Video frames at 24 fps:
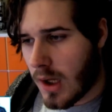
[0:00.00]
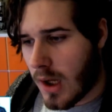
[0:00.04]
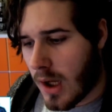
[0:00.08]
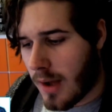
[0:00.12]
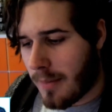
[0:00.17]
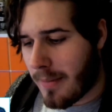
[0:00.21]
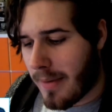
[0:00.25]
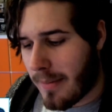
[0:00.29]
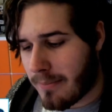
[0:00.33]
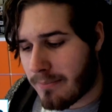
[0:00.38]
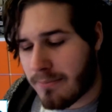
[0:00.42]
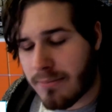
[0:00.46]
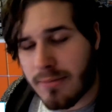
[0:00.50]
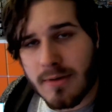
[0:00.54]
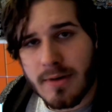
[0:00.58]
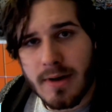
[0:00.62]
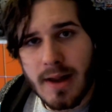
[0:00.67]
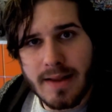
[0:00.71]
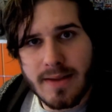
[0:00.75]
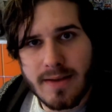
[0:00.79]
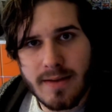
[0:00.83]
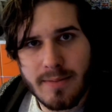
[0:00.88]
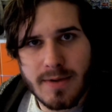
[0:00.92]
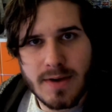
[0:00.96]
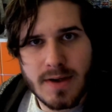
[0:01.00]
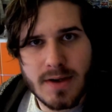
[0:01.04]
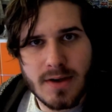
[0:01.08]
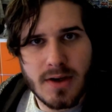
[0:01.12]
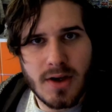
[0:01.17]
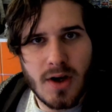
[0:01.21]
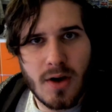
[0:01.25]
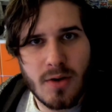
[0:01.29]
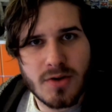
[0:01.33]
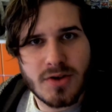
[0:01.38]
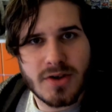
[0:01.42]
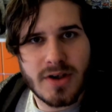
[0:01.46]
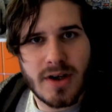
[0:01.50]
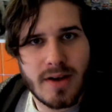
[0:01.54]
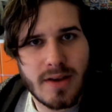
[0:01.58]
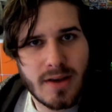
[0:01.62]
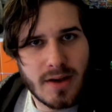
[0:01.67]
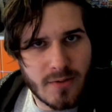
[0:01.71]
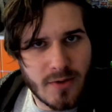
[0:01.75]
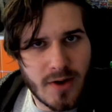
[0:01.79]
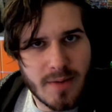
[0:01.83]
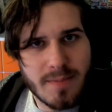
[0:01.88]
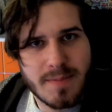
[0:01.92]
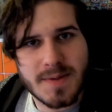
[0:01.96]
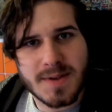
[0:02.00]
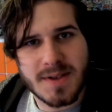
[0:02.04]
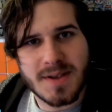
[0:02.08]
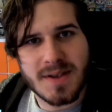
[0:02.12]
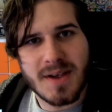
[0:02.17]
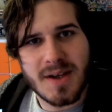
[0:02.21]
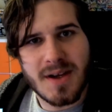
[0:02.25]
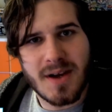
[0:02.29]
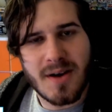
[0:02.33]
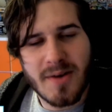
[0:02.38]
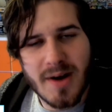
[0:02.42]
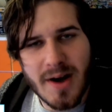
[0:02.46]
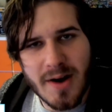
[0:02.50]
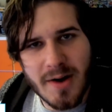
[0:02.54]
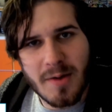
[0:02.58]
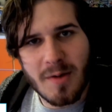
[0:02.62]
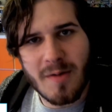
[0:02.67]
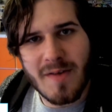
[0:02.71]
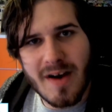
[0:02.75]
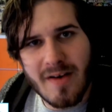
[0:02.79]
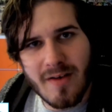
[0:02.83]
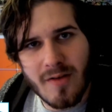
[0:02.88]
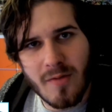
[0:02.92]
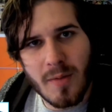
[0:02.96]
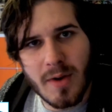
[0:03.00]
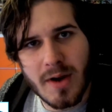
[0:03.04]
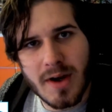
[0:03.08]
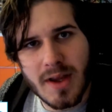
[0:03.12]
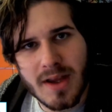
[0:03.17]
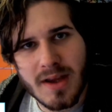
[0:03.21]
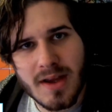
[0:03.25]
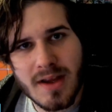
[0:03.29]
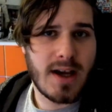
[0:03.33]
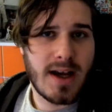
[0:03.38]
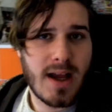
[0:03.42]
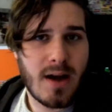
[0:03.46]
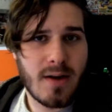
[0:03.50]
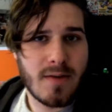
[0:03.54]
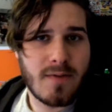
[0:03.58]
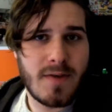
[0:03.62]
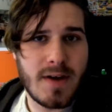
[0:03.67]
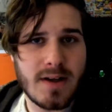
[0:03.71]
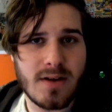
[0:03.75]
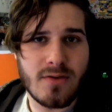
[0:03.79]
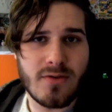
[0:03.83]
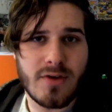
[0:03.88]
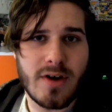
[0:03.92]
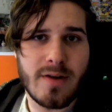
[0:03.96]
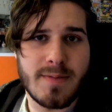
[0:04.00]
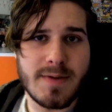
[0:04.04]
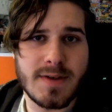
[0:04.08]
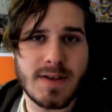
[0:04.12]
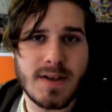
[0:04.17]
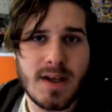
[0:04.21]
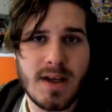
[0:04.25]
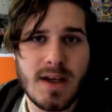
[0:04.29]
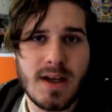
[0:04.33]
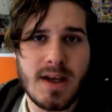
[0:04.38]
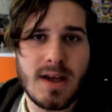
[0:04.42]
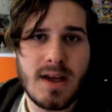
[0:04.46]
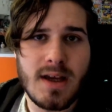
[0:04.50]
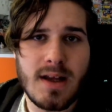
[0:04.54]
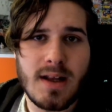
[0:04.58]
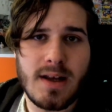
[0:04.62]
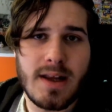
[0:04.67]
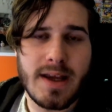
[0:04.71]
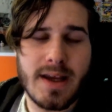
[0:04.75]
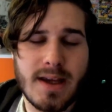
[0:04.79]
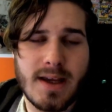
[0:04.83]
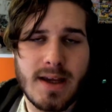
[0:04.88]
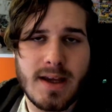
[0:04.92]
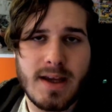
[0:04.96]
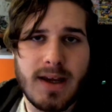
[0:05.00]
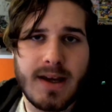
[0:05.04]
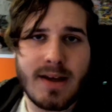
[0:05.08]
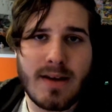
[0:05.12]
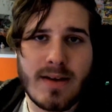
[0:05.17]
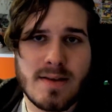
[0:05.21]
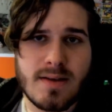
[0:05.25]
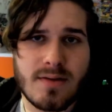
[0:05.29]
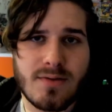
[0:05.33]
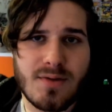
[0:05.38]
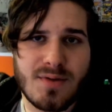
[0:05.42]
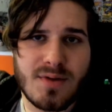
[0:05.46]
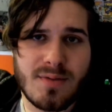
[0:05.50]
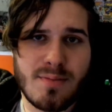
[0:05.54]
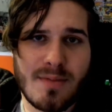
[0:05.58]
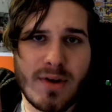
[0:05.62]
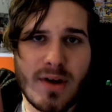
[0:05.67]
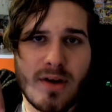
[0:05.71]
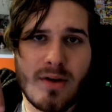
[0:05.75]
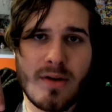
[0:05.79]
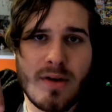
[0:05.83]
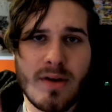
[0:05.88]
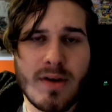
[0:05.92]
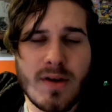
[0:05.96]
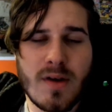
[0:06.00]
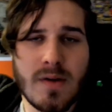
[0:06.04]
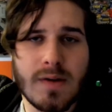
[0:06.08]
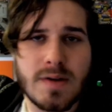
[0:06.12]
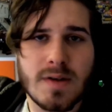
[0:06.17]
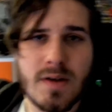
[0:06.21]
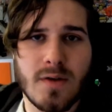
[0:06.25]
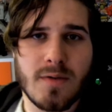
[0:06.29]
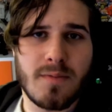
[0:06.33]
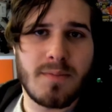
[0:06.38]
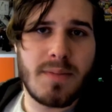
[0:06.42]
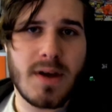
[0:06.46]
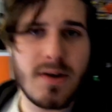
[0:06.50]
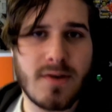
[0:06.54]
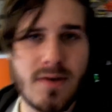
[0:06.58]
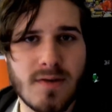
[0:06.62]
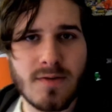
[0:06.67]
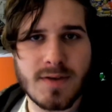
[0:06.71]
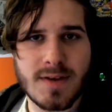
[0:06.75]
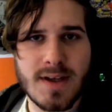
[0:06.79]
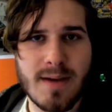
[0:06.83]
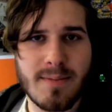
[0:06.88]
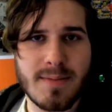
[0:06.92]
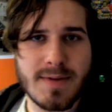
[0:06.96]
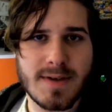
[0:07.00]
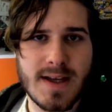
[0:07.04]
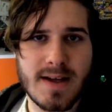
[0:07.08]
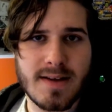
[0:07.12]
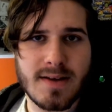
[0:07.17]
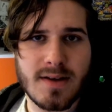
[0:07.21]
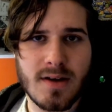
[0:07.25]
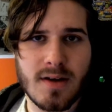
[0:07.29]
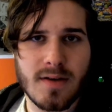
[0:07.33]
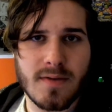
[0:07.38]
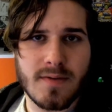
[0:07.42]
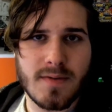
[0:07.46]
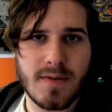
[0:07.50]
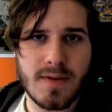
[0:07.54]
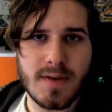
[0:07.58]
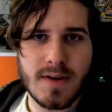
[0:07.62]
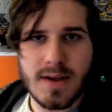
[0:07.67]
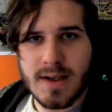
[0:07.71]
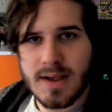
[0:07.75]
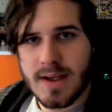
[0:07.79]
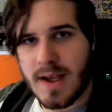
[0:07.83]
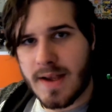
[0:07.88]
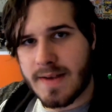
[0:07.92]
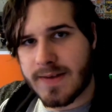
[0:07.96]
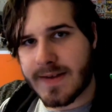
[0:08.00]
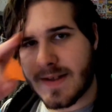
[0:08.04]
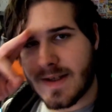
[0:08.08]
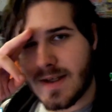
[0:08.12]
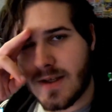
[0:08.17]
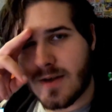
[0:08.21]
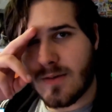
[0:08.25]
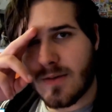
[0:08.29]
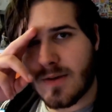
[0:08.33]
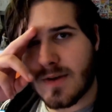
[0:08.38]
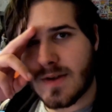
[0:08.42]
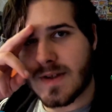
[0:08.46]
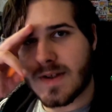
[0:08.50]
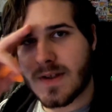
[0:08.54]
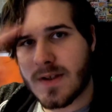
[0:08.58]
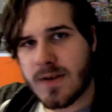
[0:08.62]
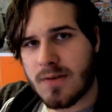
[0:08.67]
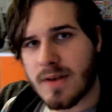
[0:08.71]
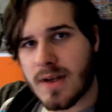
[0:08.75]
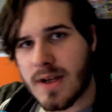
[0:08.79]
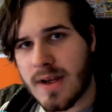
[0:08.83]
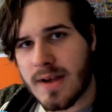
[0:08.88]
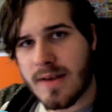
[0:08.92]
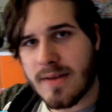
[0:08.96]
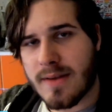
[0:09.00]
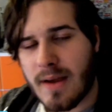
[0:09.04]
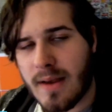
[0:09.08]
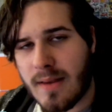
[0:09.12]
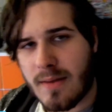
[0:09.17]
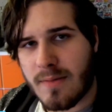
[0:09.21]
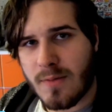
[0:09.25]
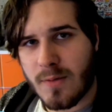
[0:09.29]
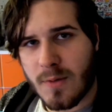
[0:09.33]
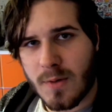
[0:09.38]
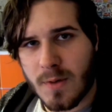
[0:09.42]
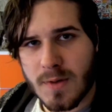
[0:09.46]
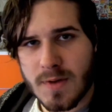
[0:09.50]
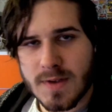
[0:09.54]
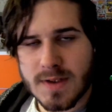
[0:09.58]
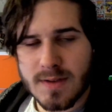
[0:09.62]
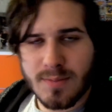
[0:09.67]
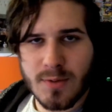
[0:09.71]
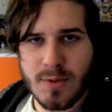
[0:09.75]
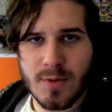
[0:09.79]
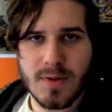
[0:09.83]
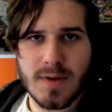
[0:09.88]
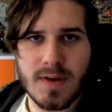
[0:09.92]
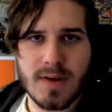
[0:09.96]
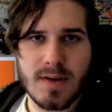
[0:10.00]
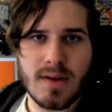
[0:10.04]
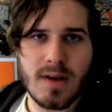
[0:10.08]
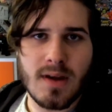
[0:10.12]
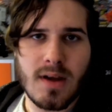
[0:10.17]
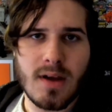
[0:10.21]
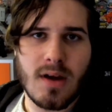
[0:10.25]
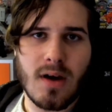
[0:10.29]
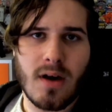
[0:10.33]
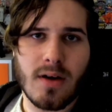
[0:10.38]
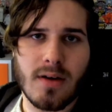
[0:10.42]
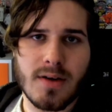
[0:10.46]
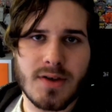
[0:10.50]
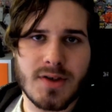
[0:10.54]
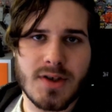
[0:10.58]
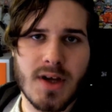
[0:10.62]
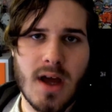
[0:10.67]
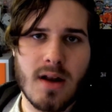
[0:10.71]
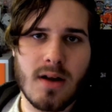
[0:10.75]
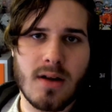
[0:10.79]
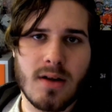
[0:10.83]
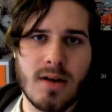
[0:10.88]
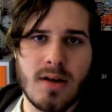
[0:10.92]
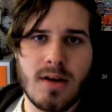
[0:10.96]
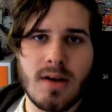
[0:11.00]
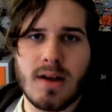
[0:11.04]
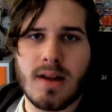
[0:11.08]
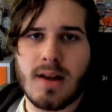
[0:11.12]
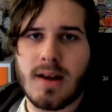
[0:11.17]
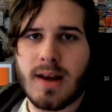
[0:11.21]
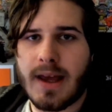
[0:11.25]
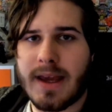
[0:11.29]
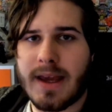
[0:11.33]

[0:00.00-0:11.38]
I'm glad to be, you know, sharing the grips around with everybody. Check out Fatal Grips. Link in the description below. Use code Patriot for 10% off. I'll see you soon. Thanks for all of the support on the channel, for